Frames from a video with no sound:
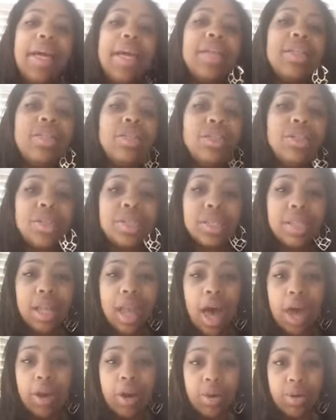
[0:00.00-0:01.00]
into the
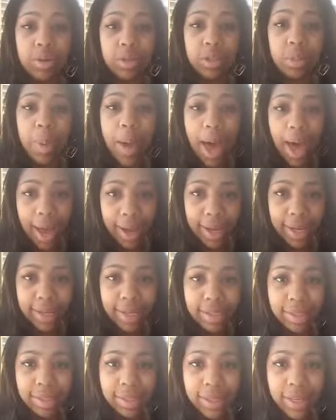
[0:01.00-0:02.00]
salon owner's
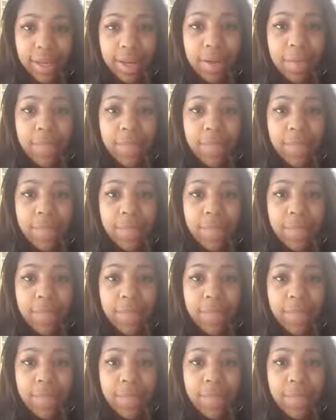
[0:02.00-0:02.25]
pockets.